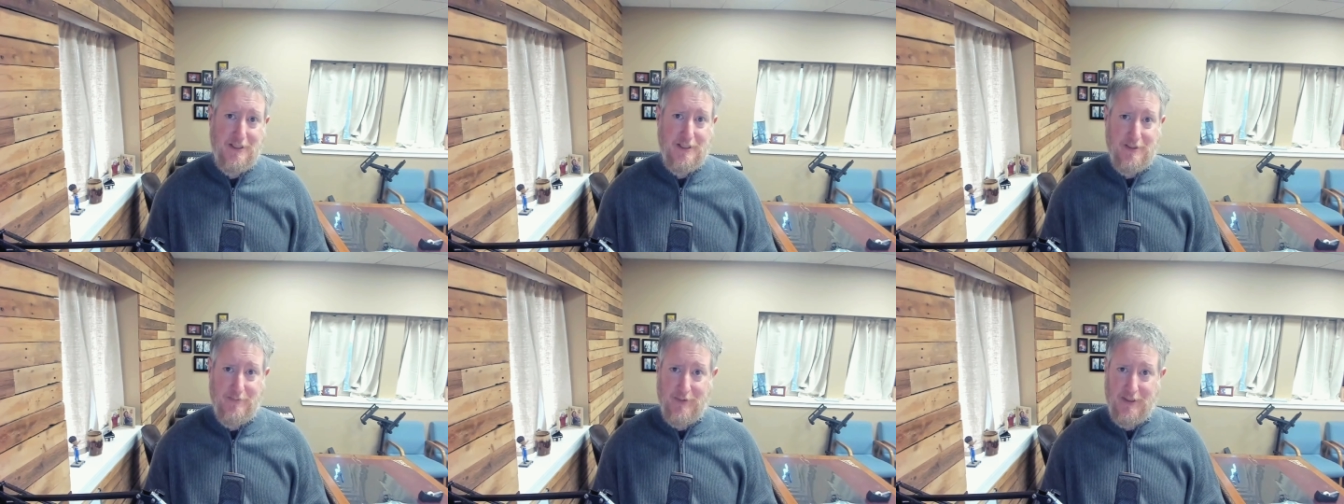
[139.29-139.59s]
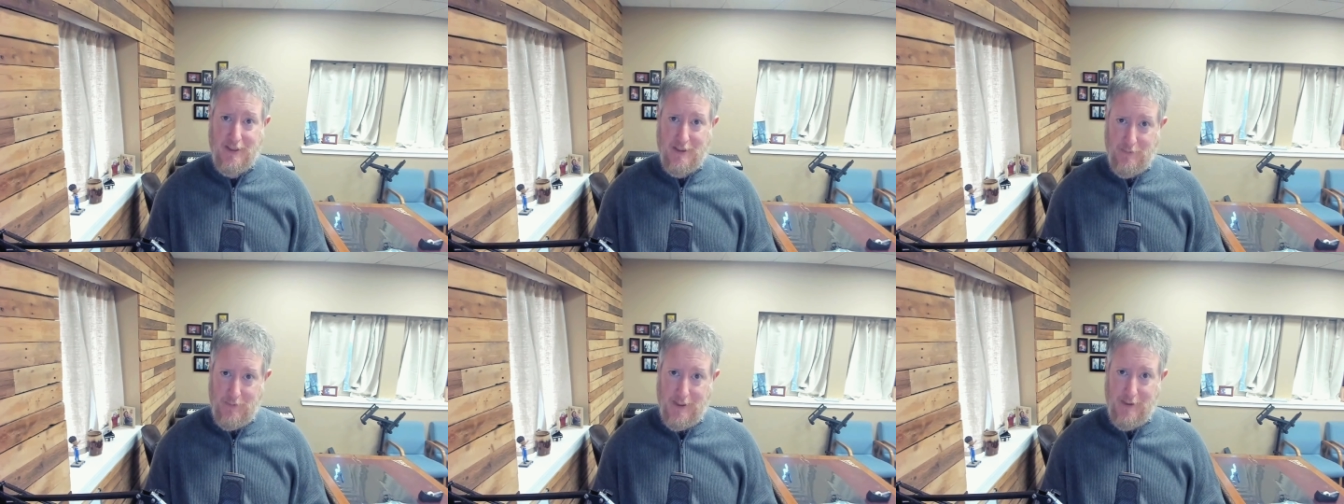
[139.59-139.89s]

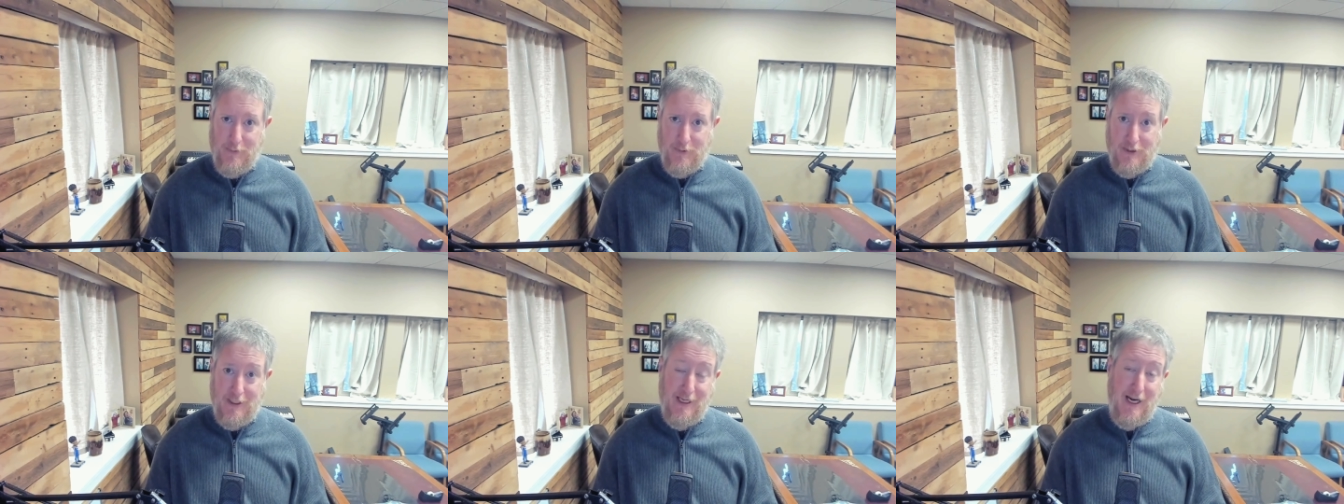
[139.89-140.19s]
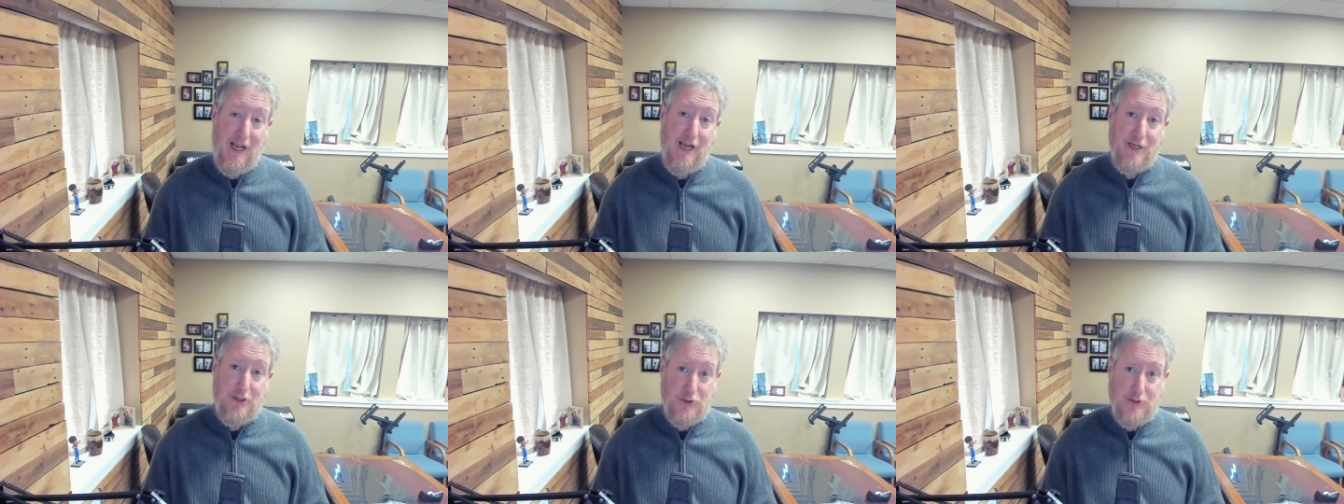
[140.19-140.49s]
something that people can
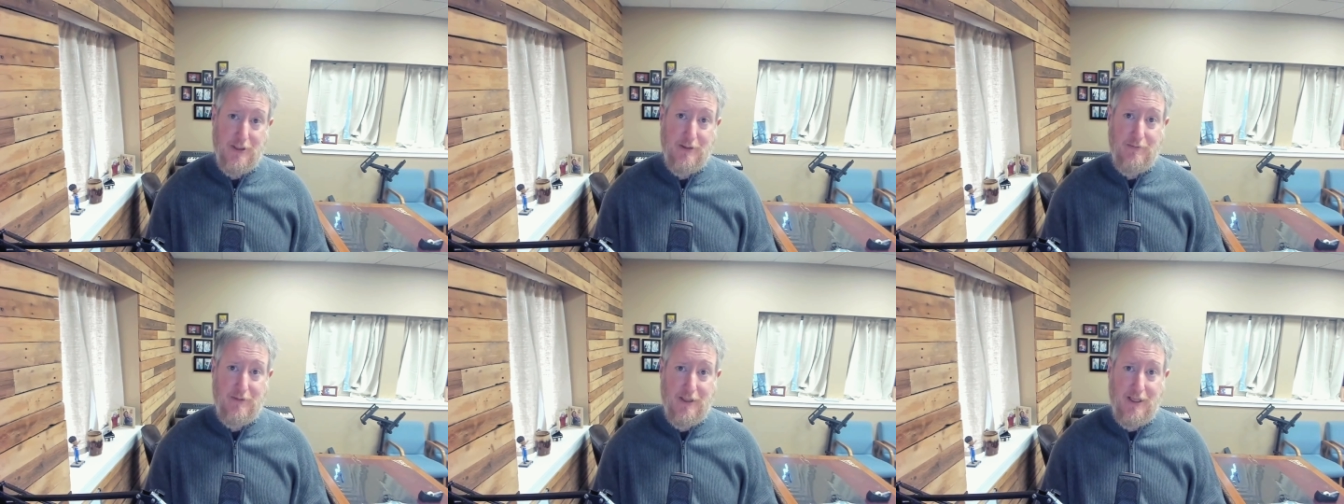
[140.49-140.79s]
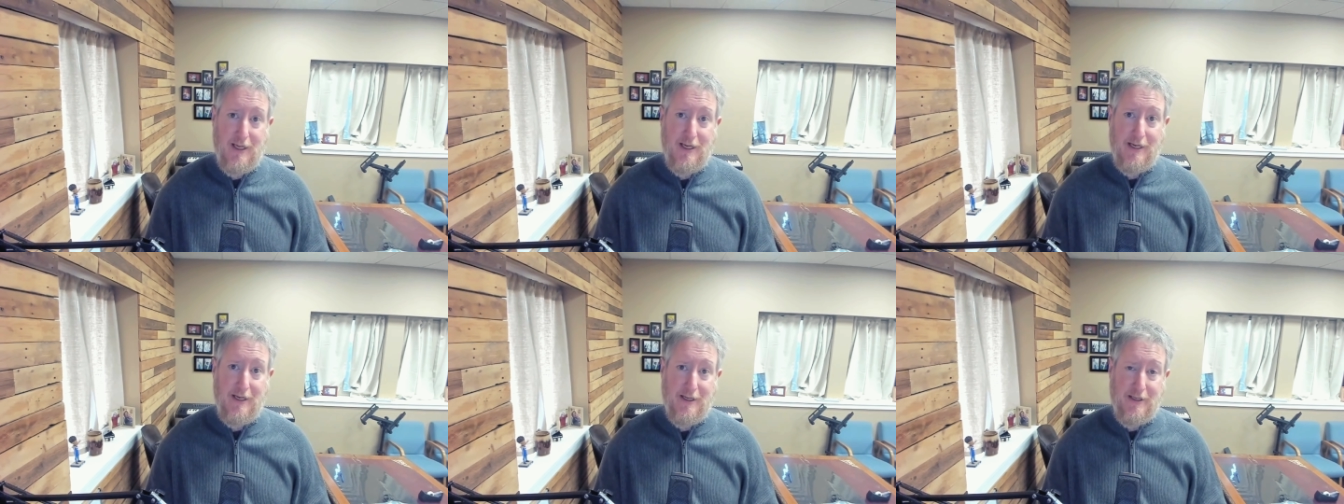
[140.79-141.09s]
actually
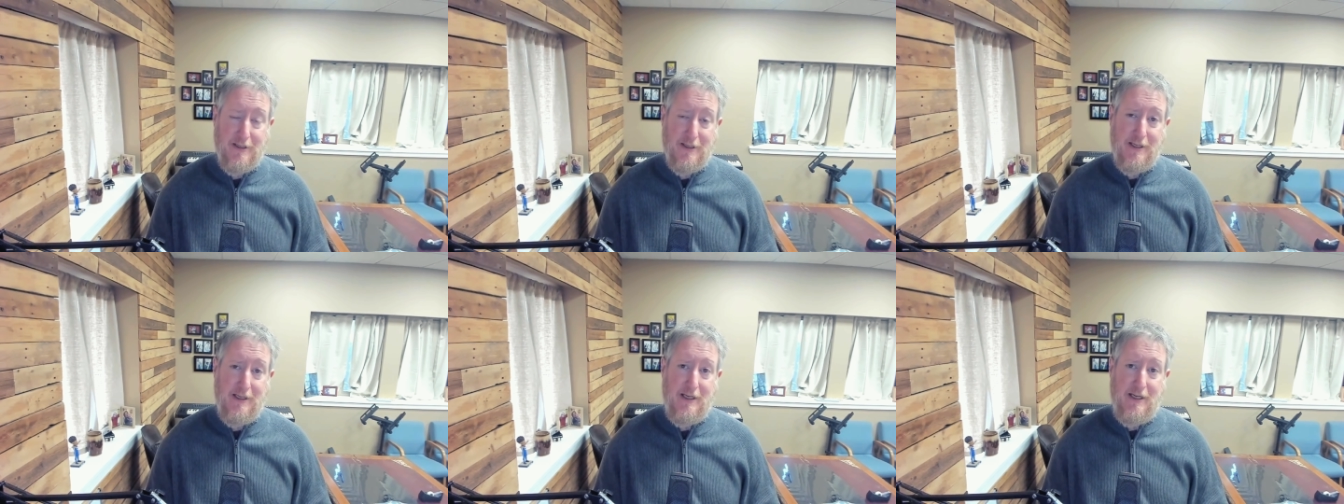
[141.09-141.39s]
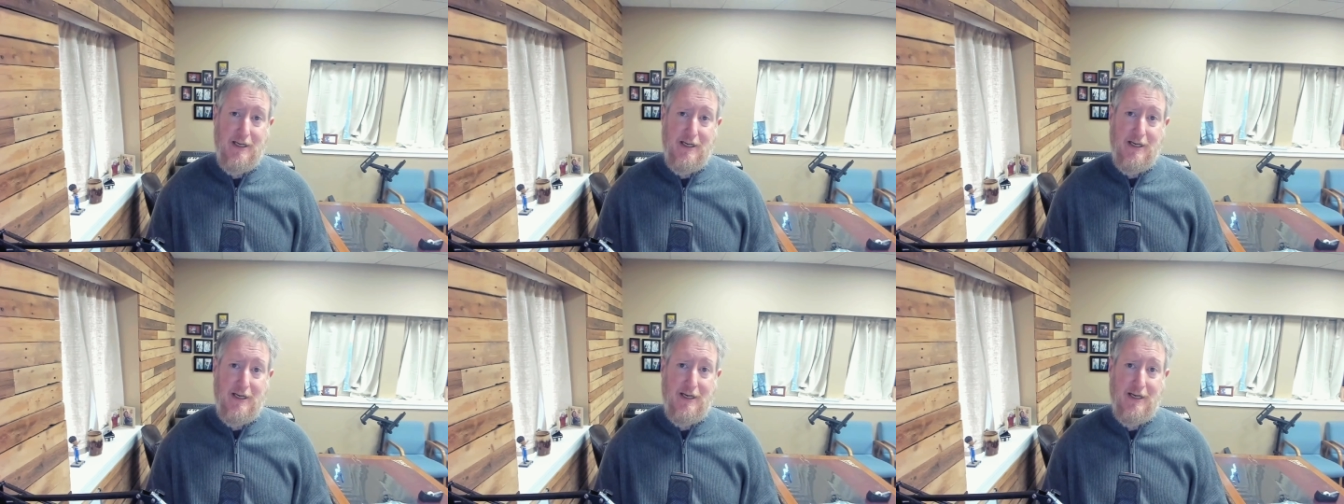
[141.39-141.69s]
rely
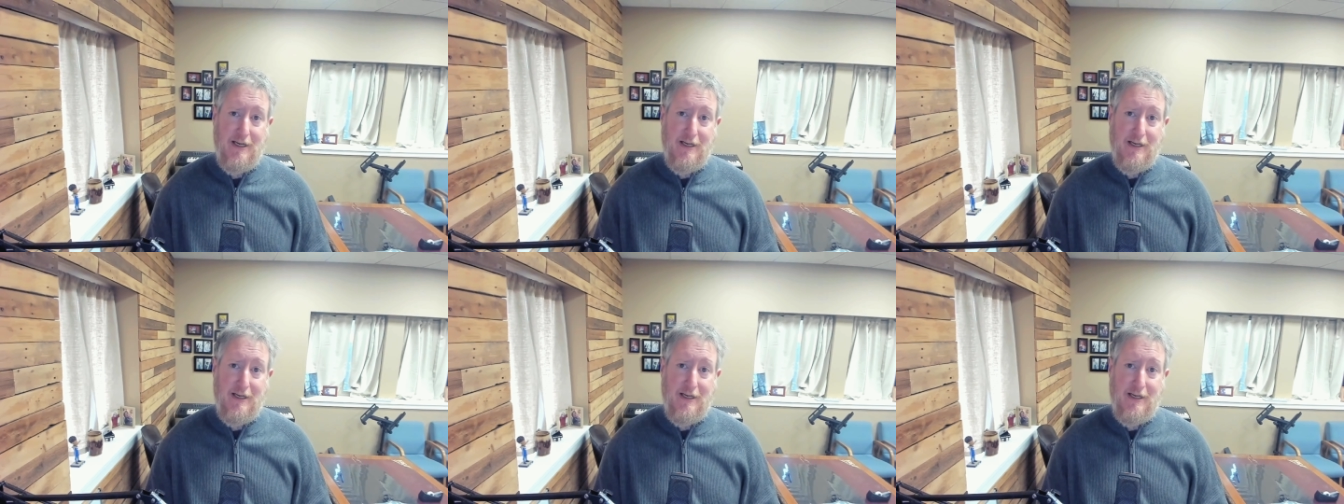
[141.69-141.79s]
on.